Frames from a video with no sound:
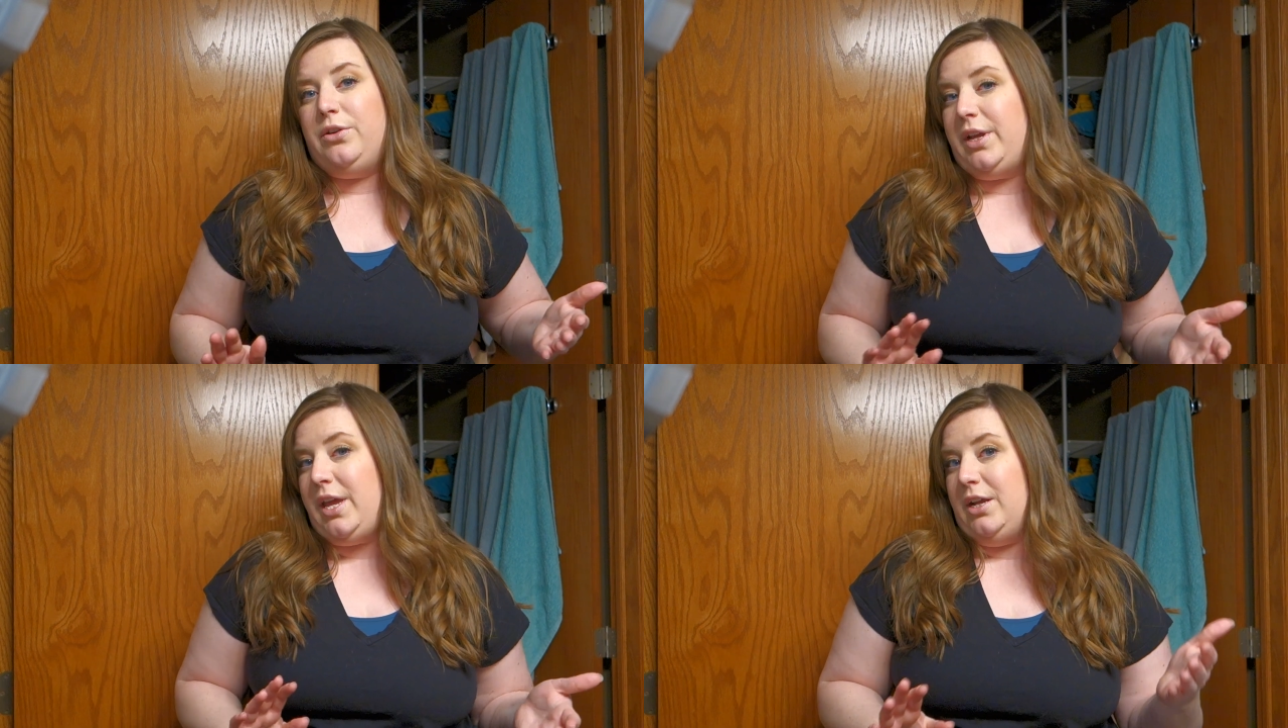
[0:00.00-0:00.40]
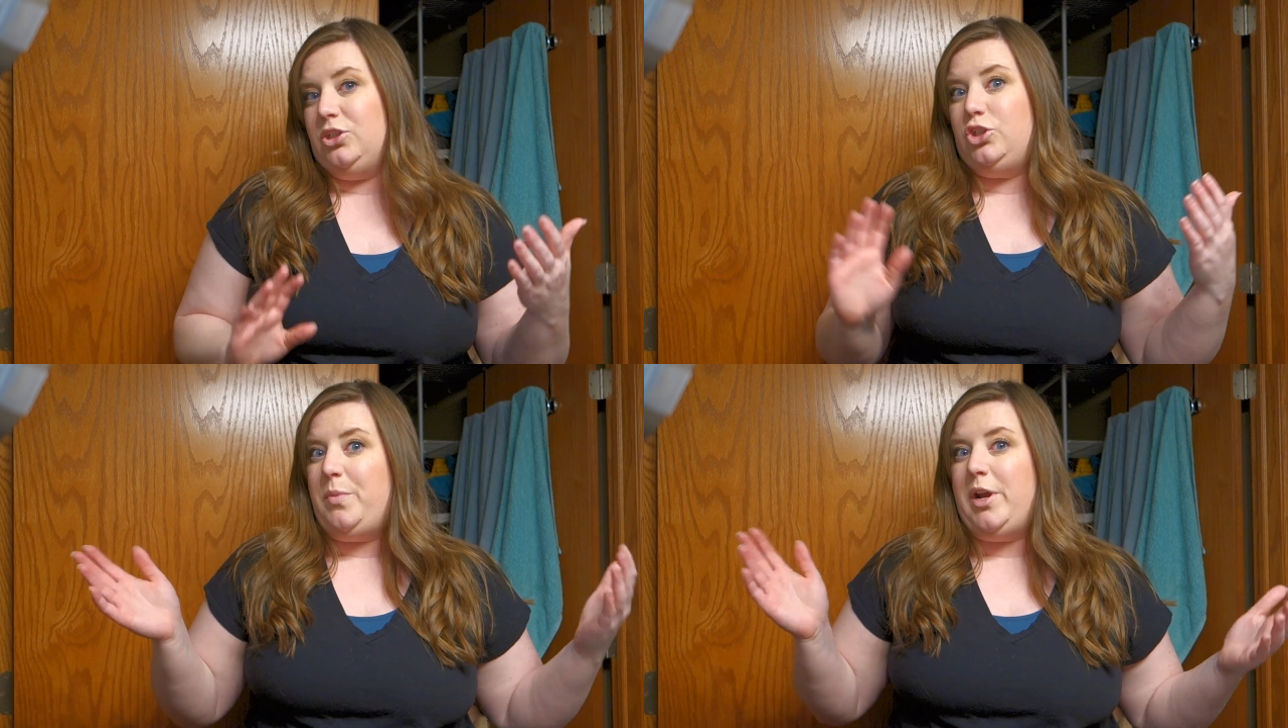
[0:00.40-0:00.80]
or I
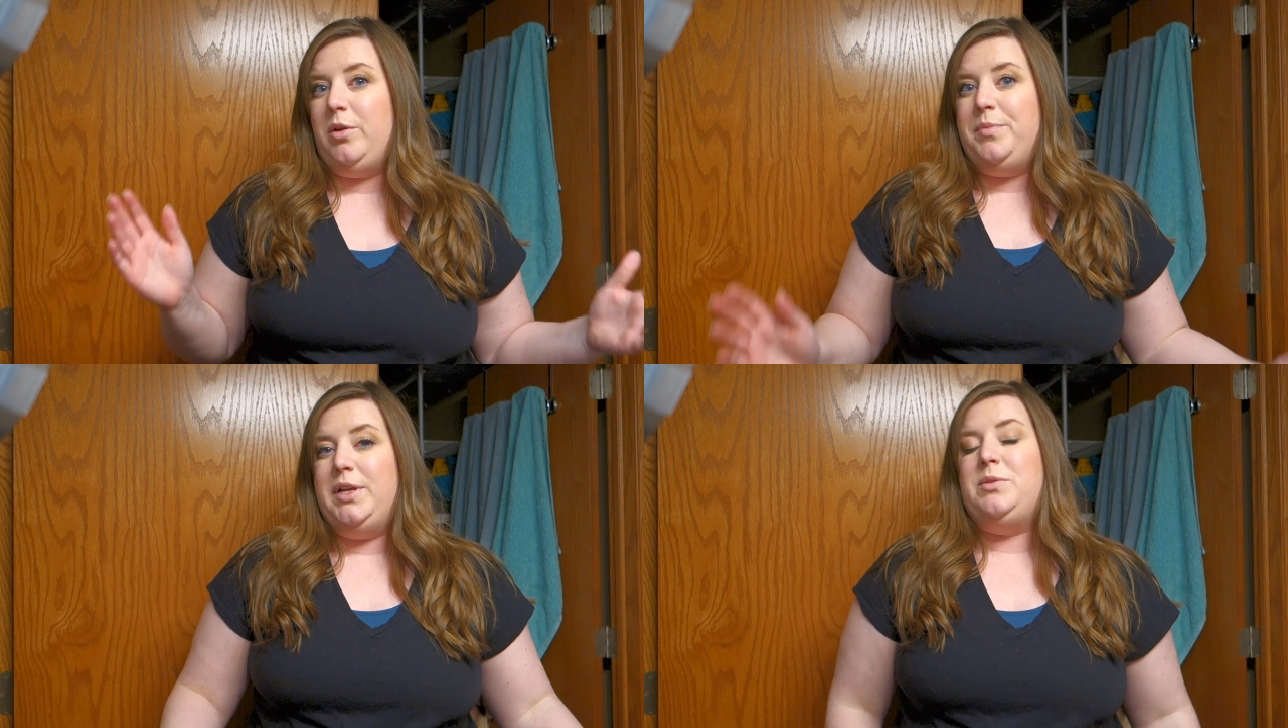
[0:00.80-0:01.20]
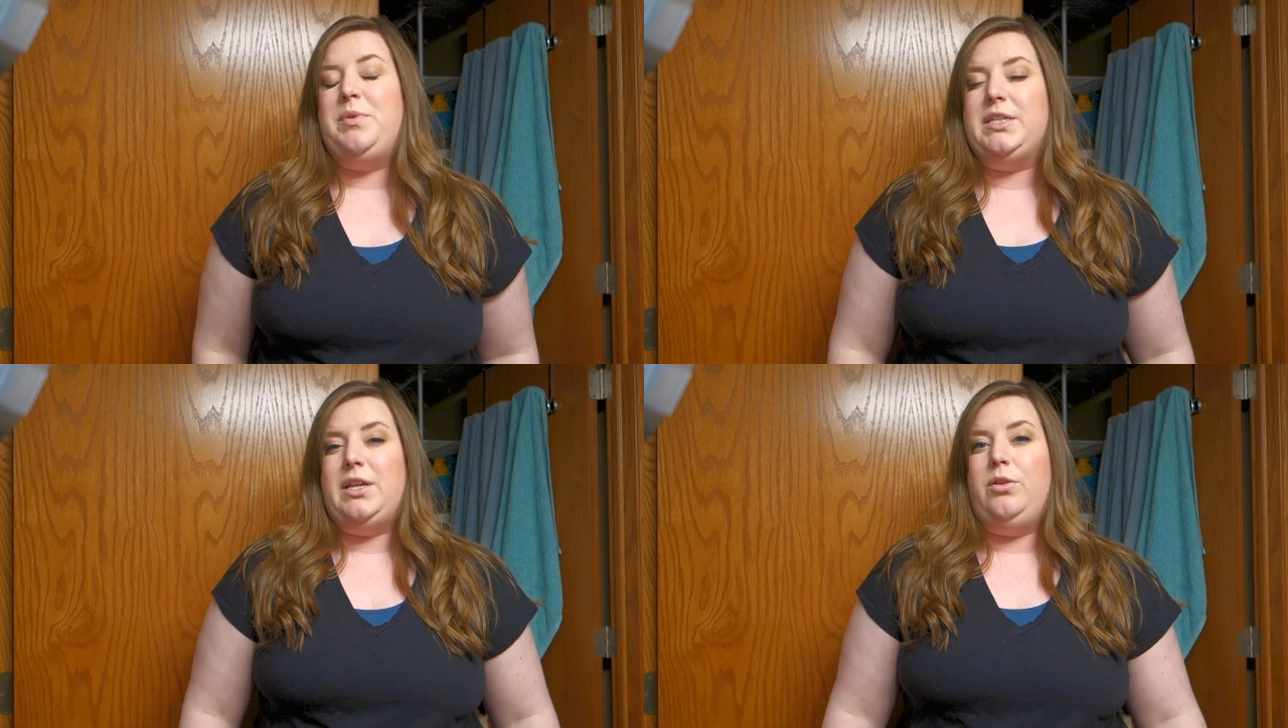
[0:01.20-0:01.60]
can't show my armpits
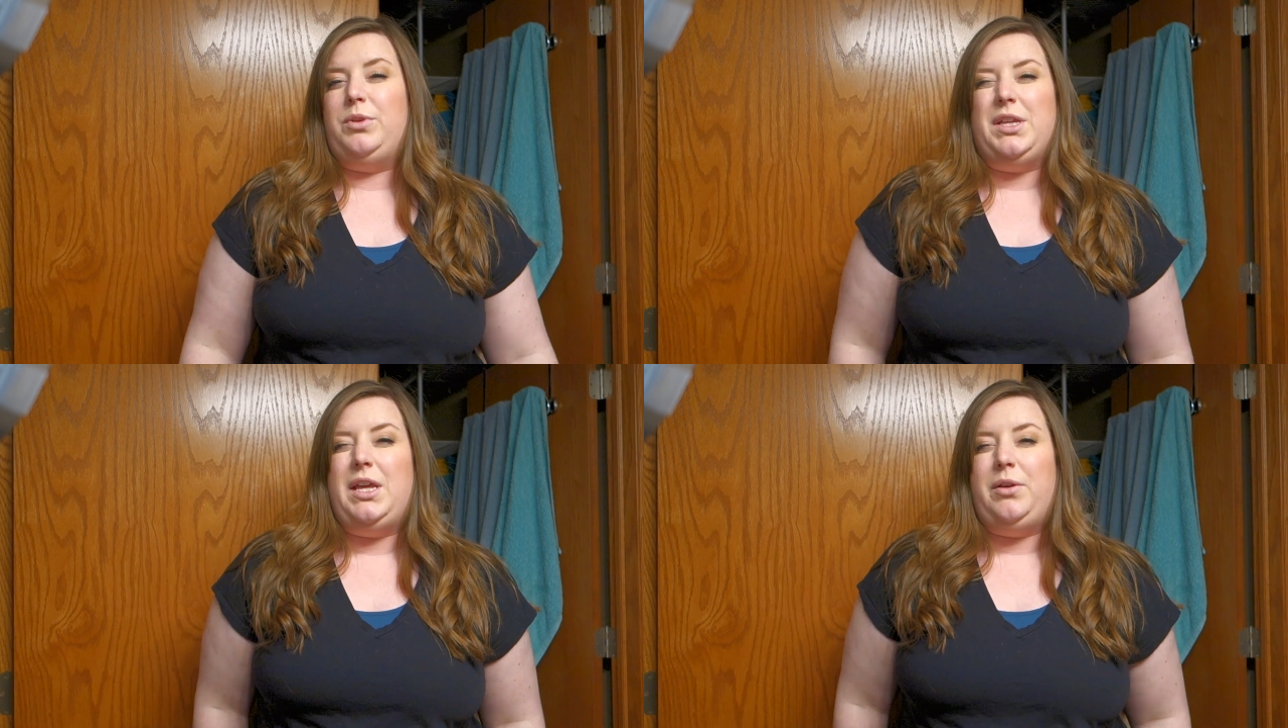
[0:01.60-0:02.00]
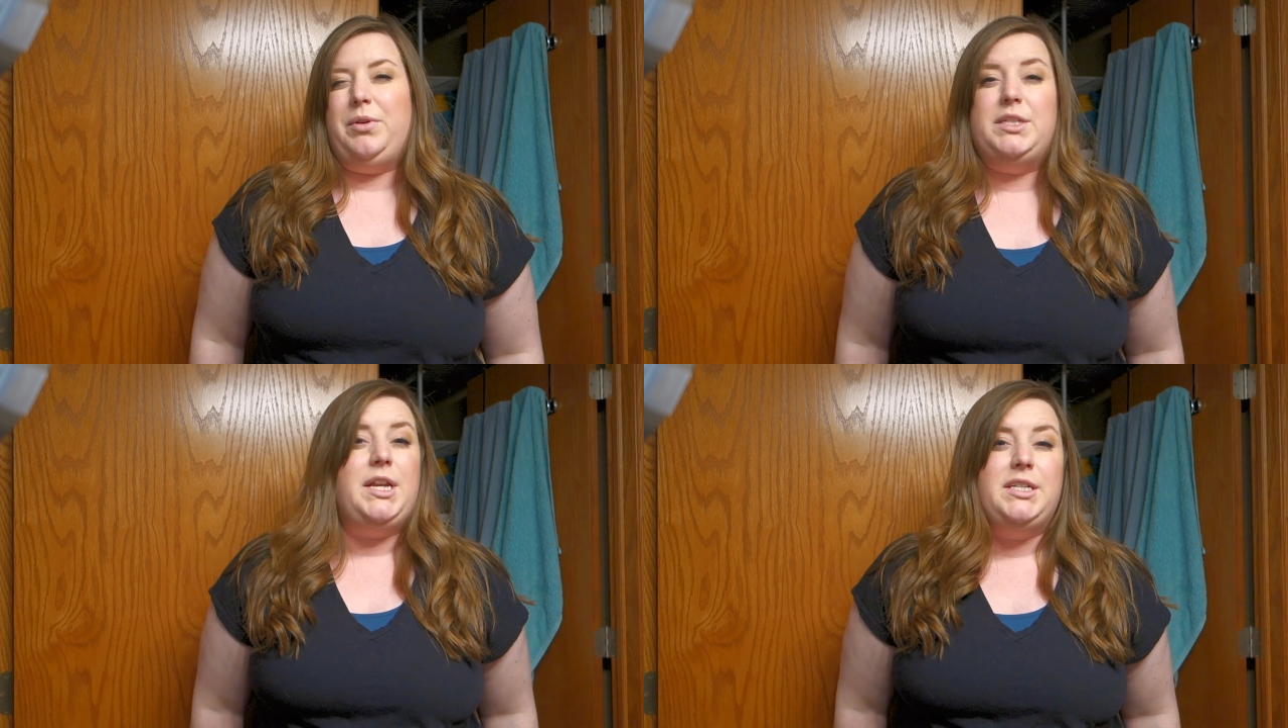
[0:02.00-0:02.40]
because I don't really like
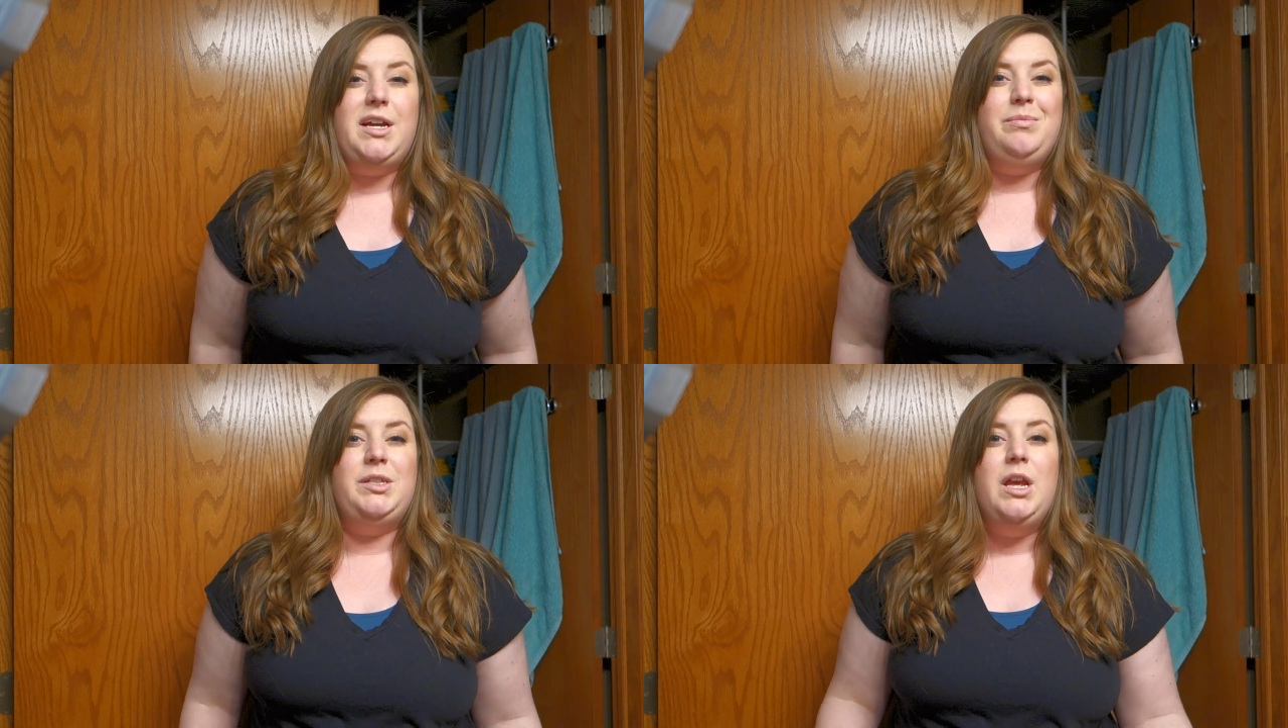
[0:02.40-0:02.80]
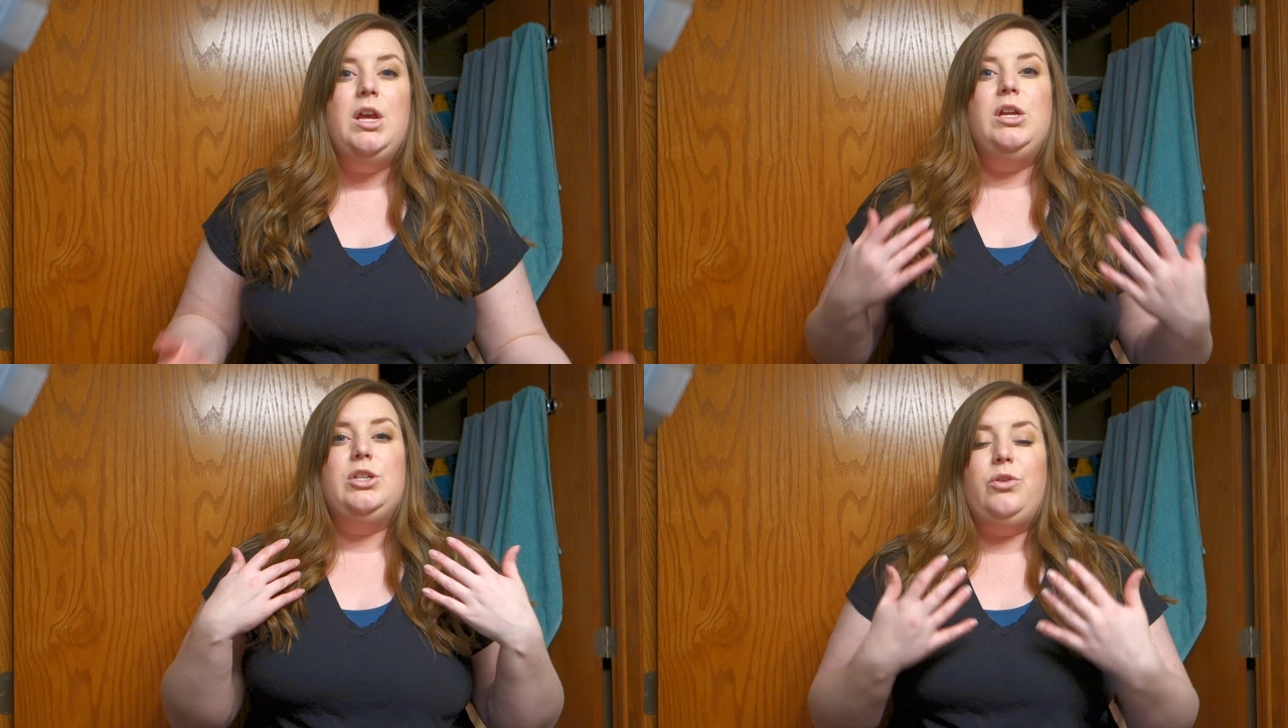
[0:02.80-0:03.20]
wearing tank tops.
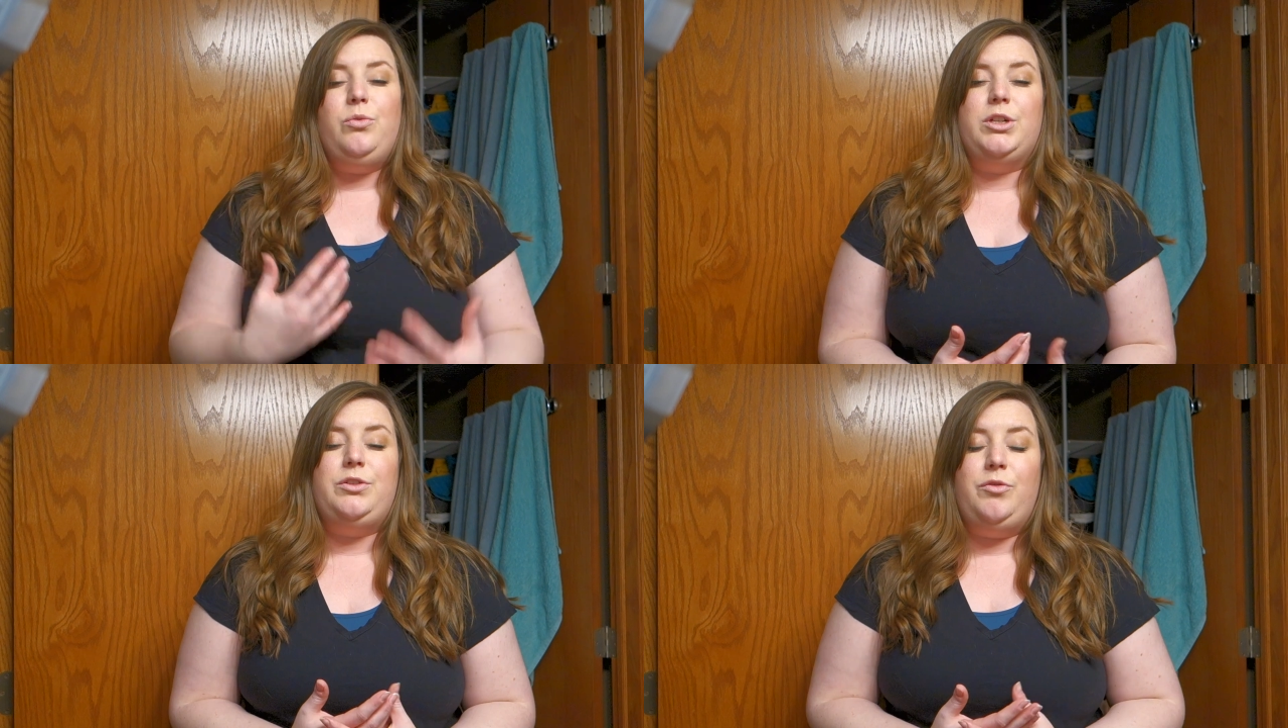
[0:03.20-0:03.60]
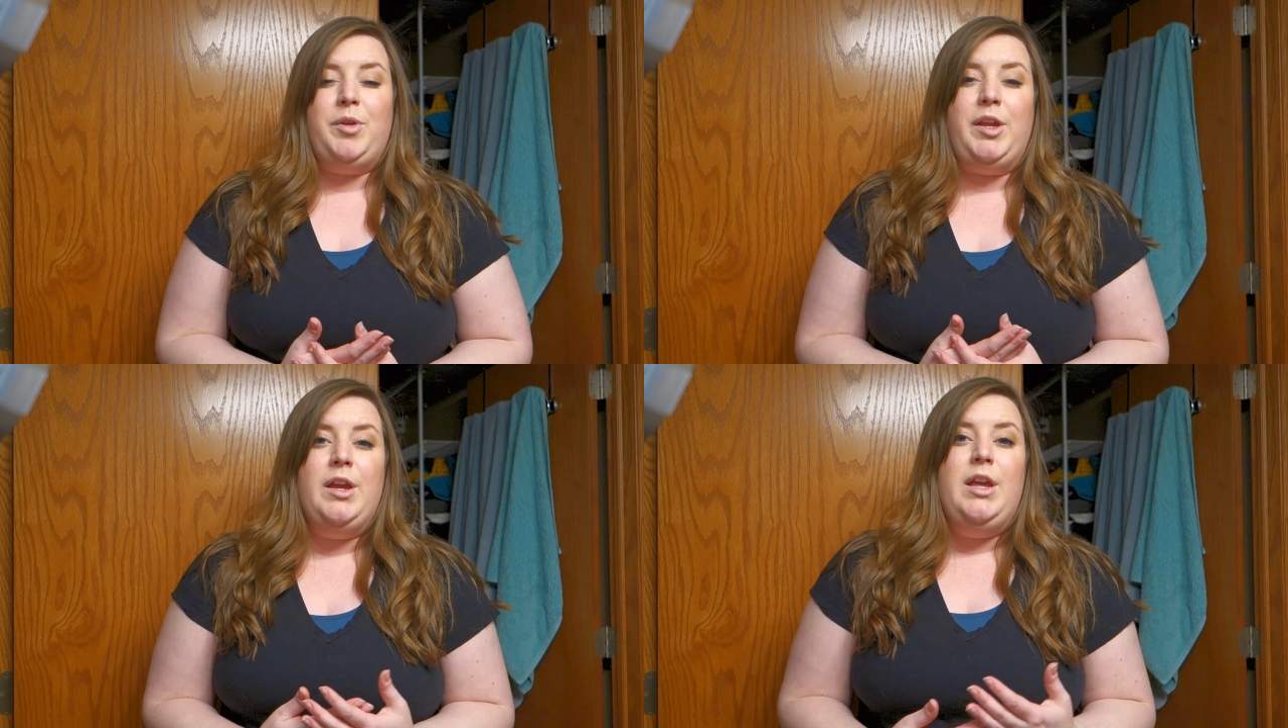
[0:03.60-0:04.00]
So it works for
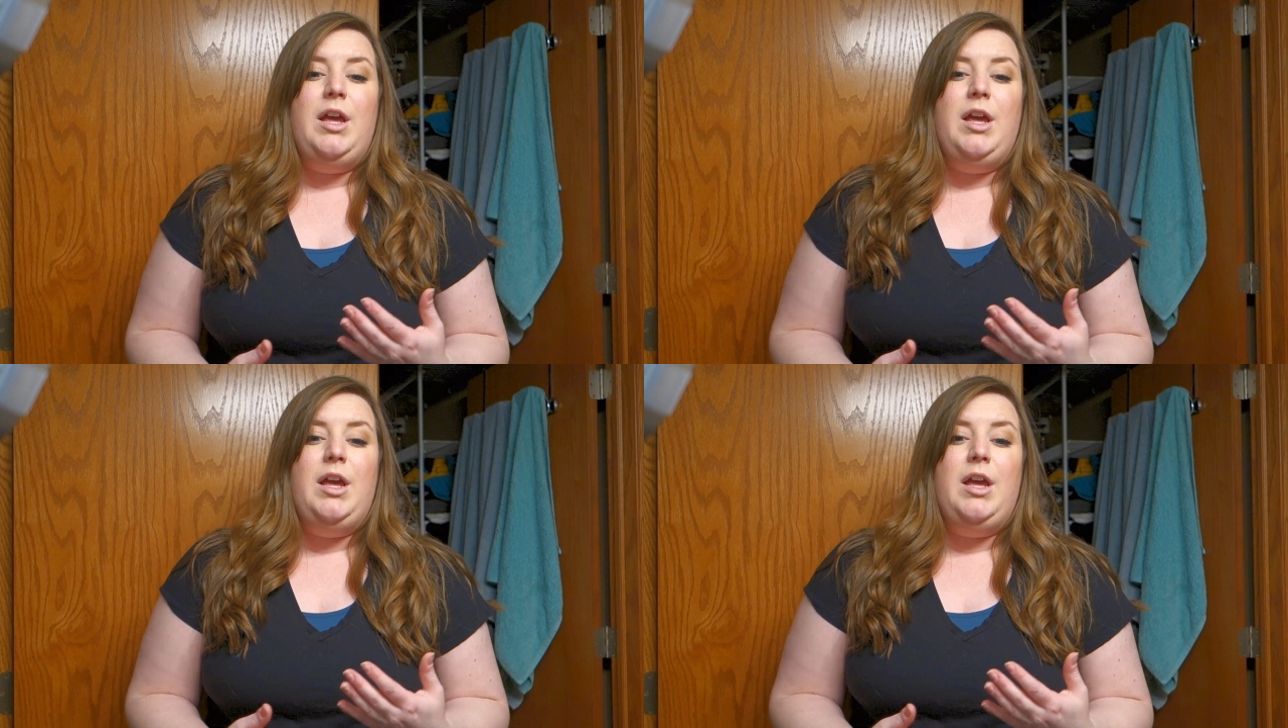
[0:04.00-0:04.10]
me.